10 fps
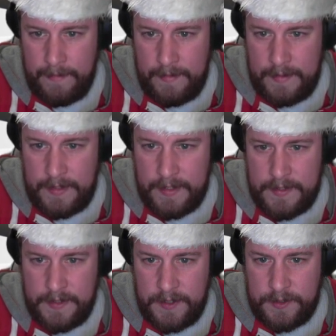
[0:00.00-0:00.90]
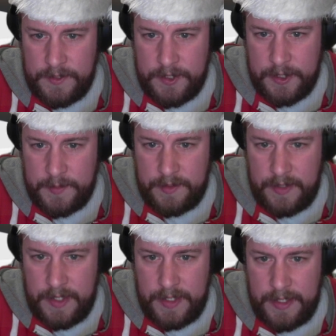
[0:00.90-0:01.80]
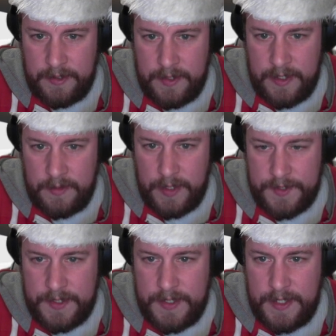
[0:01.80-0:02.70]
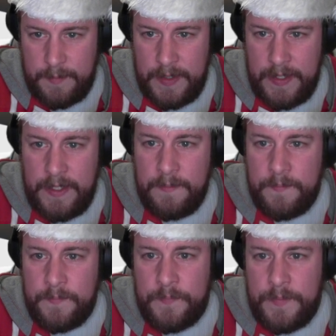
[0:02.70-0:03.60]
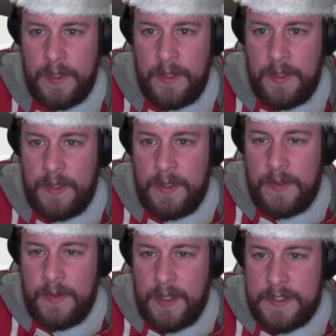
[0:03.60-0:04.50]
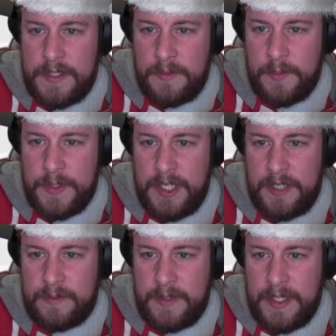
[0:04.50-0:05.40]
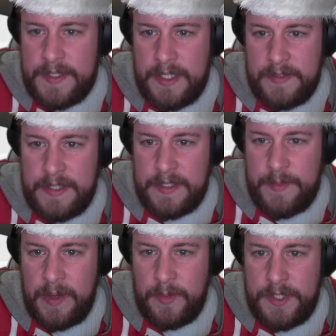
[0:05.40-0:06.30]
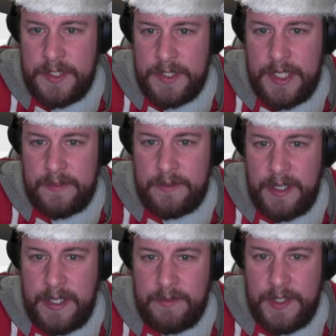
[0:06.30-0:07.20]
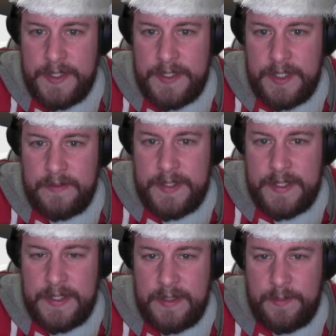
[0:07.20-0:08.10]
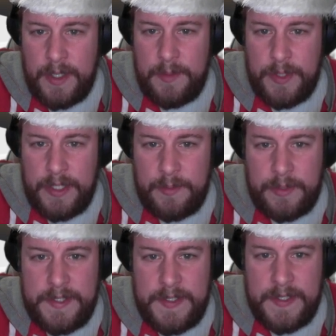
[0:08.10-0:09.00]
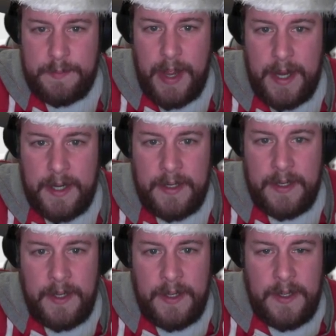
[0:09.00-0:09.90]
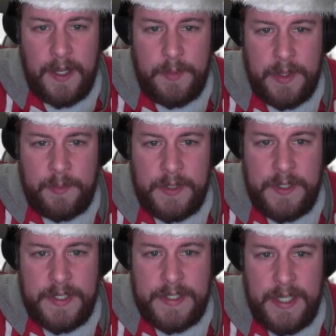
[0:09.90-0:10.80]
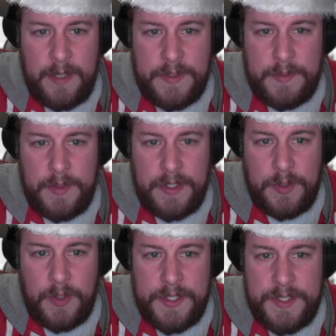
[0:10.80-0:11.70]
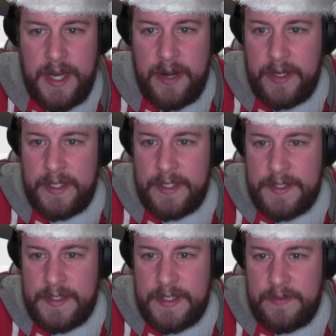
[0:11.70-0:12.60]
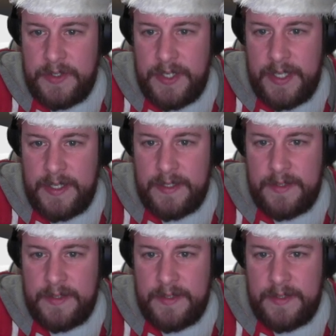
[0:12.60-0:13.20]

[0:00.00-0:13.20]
Yeah, so no cron jobs are running here either. What else could there be? So if we check for running services, maybe we should check for any running services that might bring the process back. But the process name has been quite generic and doesn't give a good hint.